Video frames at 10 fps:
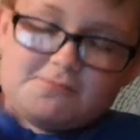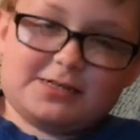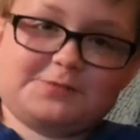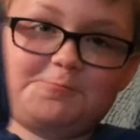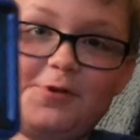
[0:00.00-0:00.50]

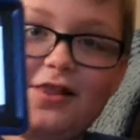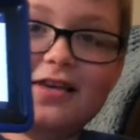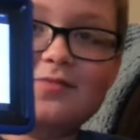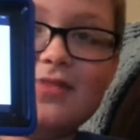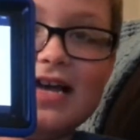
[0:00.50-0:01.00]
was
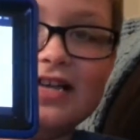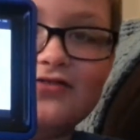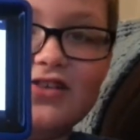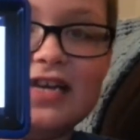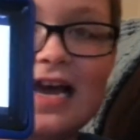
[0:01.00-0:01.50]
William
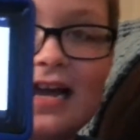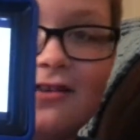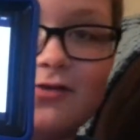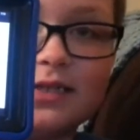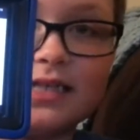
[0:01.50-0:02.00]
Henry
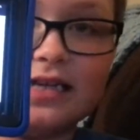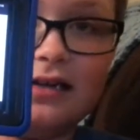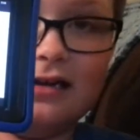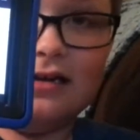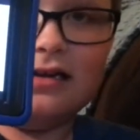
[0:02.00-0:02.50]
Harrison,